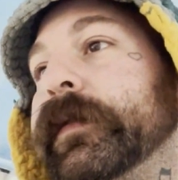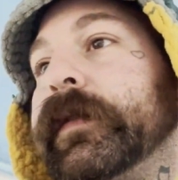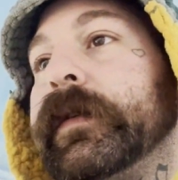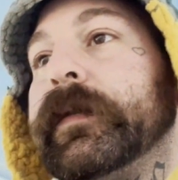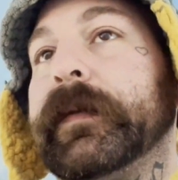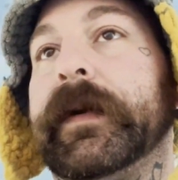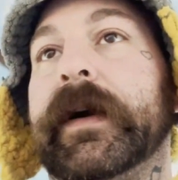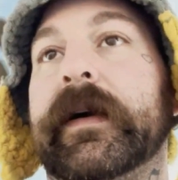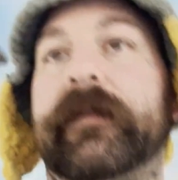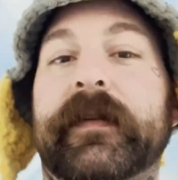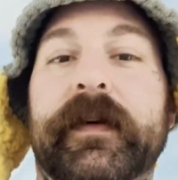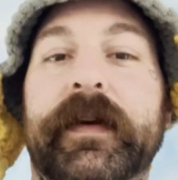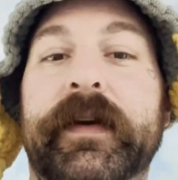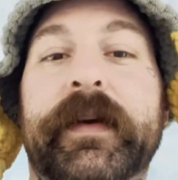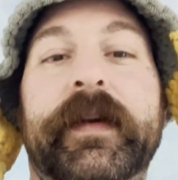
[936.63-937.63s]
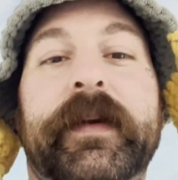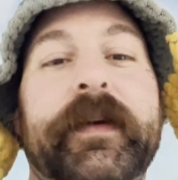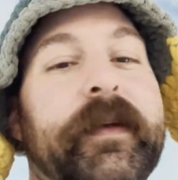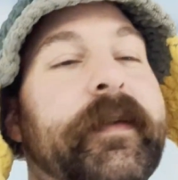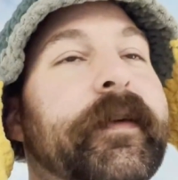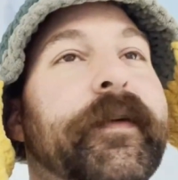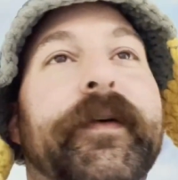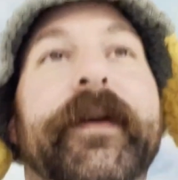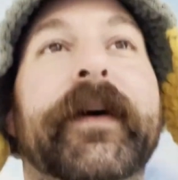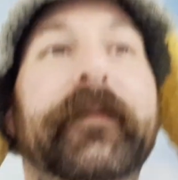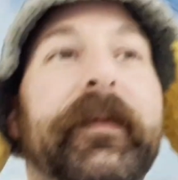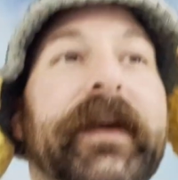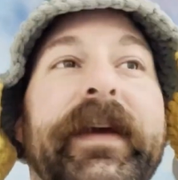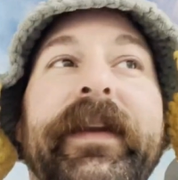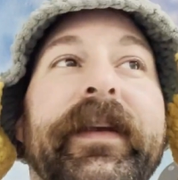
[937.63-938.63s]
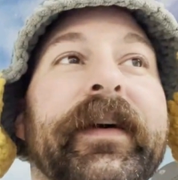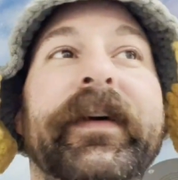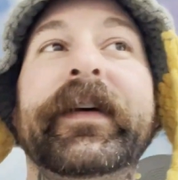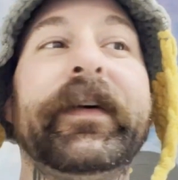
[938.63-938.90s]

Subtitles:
or whatever. You know what I mean?